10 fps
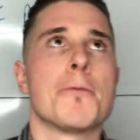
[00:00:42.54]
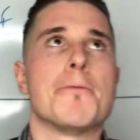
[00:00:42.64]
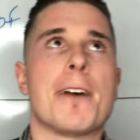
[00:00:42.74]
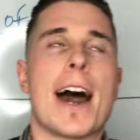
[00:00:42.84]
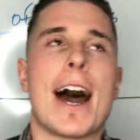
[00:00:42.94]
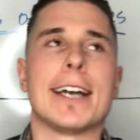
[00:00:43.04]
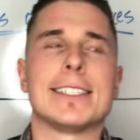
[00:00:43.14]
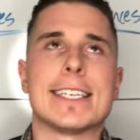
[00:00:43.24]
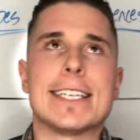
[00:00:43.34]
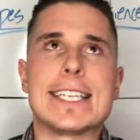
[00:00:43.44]

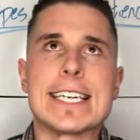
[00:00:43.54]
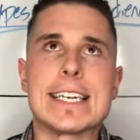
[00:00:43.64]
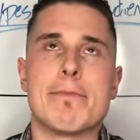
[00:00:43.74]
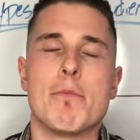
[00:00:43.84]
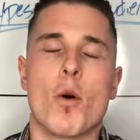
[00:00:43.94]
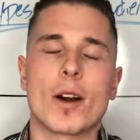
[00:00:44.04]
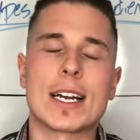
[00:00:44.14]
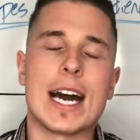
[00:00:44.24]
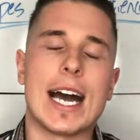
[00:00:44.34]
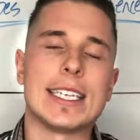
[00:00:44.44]
that the more
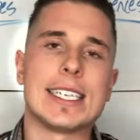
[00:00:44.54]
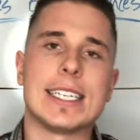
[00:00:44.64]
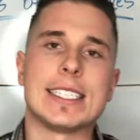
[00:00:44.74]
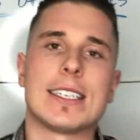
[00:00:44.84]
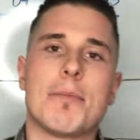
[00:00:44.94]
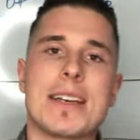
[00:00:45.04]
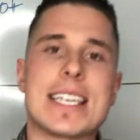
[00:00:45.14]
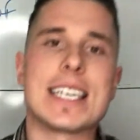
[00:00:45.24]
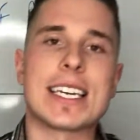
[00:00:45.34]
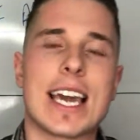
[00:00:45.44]
content
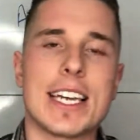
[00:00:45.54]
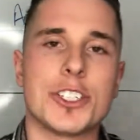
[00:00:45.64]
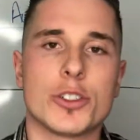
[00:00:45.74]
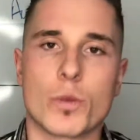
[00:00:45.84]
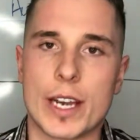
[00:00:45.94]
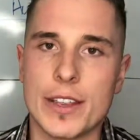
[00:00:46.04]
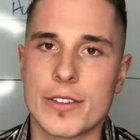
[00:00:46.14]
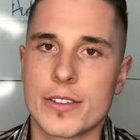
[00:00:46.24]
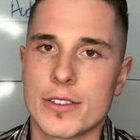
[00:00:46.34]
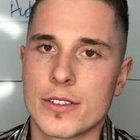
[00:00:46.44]
somebody engages
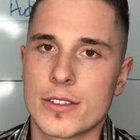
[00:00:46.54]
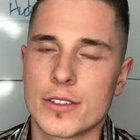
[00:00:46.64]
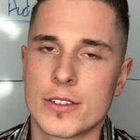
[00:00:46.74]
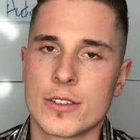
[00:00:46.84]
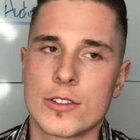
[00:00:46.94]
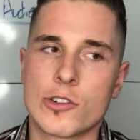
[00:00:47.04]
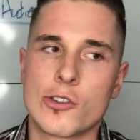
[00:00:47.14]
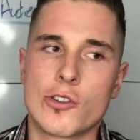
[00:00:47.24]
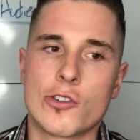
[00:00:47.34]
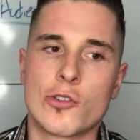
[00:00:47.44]
with,
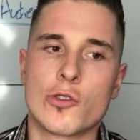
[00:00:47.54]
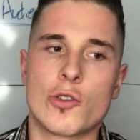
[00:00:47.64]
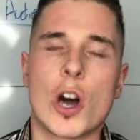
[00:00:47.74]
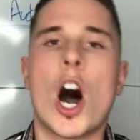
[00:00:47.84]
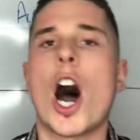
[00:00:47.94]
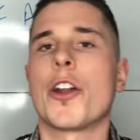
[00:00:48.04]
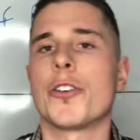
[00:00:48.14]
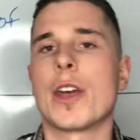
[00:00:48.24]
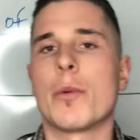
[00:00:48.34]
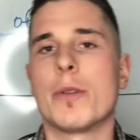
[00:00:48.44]
the hotter
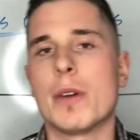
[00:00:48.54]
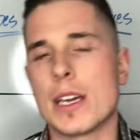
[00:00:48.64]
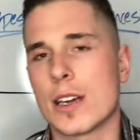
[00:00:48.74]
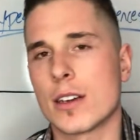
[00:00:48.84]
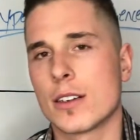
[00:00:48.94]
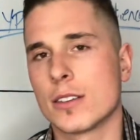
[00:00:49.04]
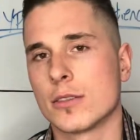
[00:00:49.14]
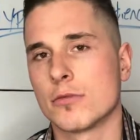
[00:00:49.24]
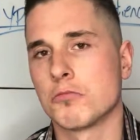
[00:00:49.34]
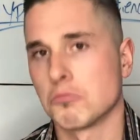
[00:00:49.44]
they would be?
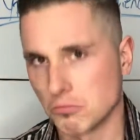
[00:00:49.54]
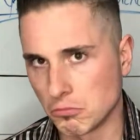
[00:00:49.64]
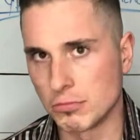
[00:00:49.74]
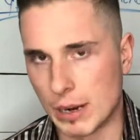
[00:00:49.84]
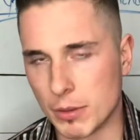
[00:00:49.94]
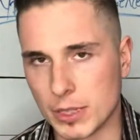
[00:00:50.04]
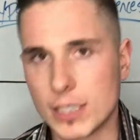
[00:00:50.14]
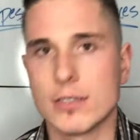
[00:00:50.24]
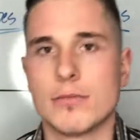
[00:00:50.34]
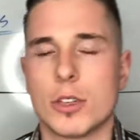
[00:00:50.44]
Probably,
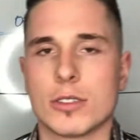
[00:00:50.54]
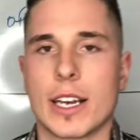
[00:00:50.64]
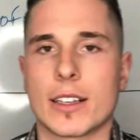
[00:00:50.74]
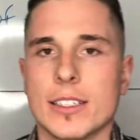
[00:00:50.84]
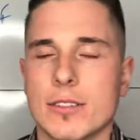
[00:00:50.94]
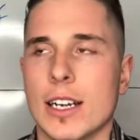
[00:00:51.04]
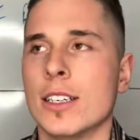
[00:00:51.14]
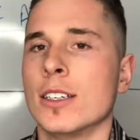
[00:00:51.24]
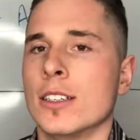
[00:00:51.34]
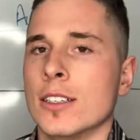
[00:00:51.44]
most likely, right?
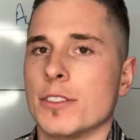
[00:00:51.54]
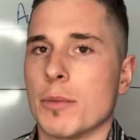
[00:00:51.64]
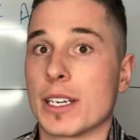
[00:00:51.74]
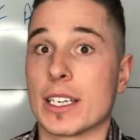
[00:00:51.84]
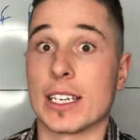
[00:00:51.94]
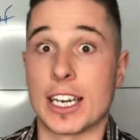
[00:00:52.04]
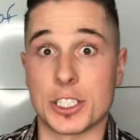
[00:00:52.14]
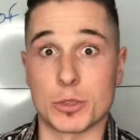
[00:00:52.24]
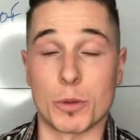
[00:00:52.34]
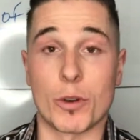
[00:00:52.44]
Somebody
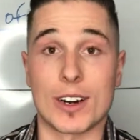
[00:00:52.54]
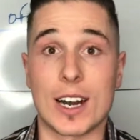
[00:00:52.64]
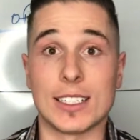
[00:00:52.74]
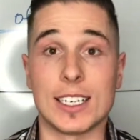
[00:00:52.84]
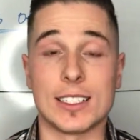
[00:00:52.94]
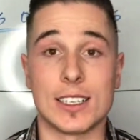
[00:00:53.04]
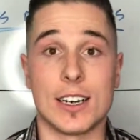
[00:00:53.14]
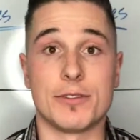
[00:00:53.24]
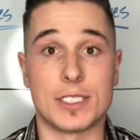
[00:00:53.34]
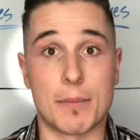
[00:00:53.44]
engages with more content
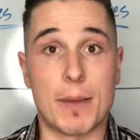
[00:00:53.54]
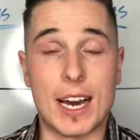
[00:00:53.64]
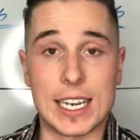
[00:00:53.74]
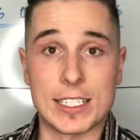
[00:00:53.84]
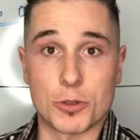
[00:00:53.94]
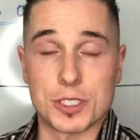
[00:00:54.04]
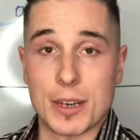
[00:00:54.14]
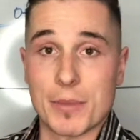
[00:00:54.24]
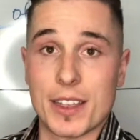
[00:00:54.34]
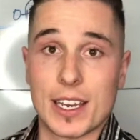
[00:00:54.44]
of some bodies or
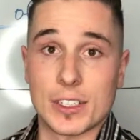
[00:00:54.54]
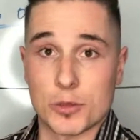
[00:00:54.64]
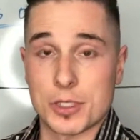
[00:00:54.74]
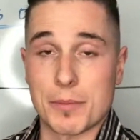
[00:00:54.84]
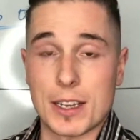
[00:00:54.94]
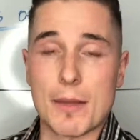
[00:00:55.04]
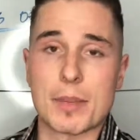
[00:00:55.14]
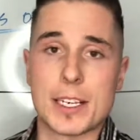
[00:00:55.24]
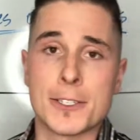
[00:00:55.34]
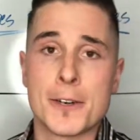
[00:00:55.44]
some things or some
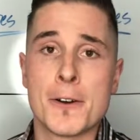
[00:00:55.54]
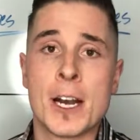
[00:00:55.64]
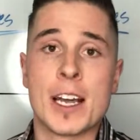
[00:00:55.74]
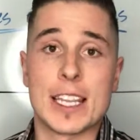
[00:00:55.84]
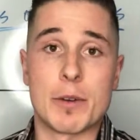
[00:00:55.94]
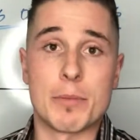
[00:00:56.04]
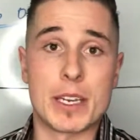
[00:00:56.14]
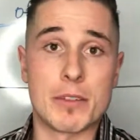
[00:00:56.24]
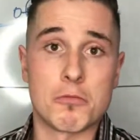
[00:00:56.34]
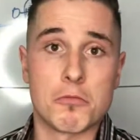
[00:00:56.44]
companies, they would
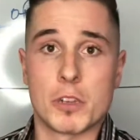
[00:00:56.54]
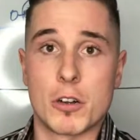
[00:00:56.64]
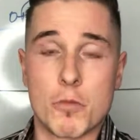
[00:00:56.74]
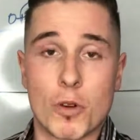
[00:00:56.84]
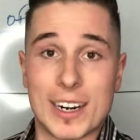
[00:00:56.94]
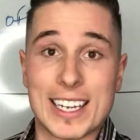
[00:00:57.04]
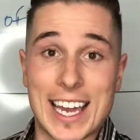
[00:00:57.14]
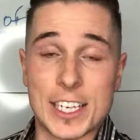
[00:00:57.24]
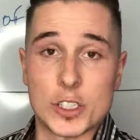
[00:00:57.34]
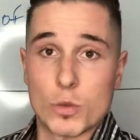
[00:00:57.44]
be, more
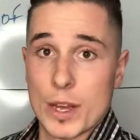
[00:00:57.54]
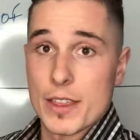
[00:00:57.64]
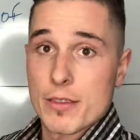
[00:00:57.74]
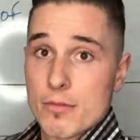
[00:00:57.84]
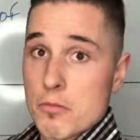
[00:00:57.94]
engaged with